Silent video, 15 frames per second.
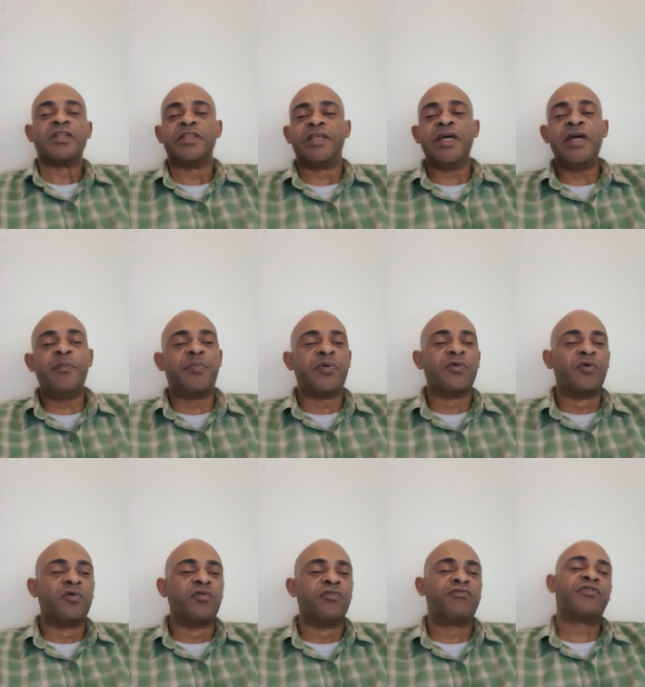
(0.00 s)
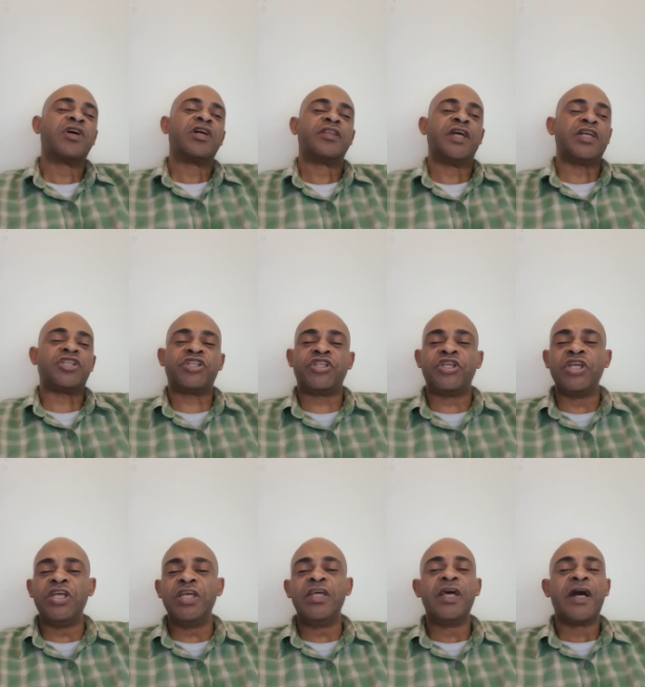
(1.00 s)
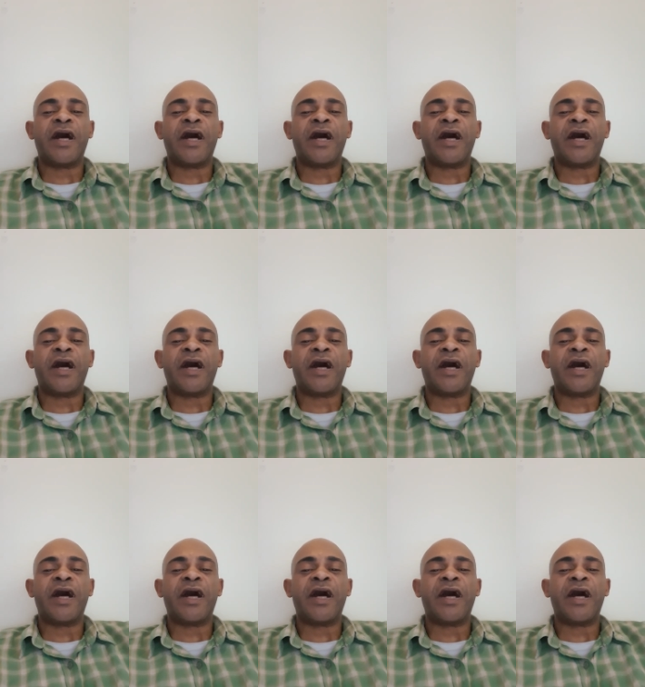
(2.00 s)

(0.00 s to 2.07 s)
they proved that she